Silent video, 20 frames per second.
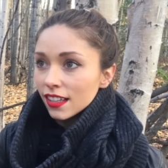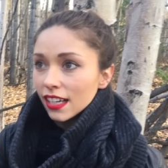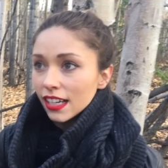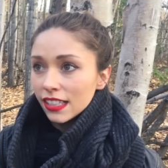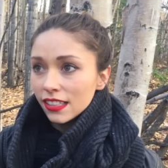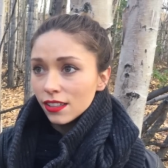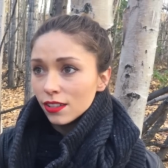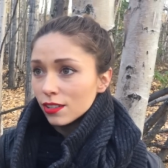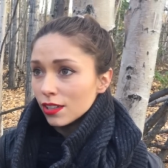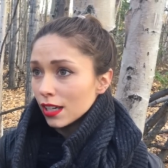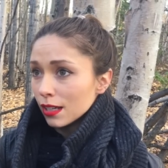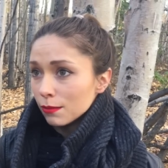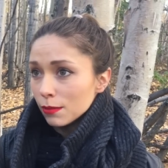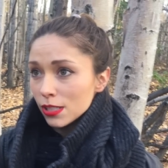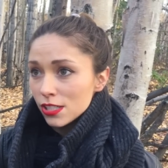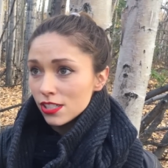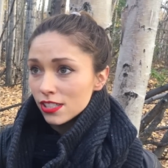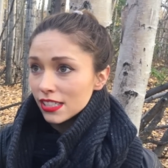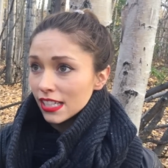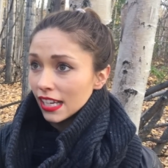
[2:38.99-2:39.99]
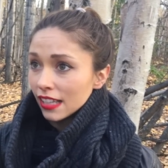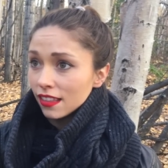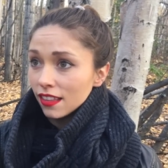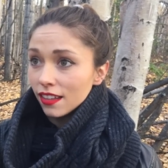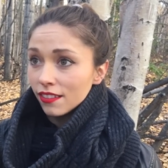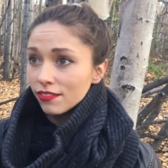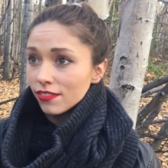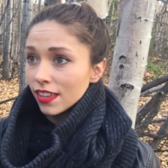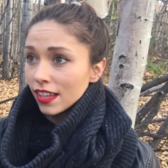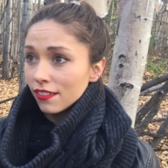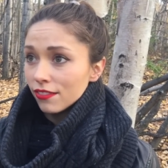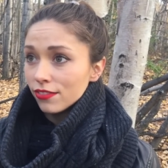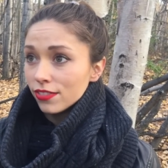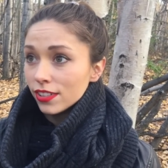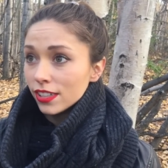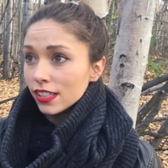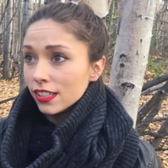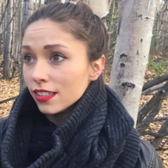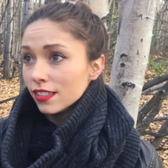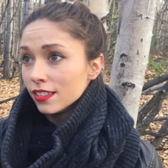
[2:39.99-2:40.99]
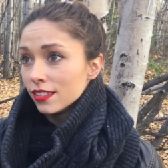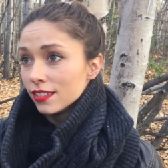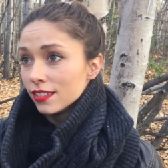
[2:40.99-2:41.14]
I know how much Dad loved that foot.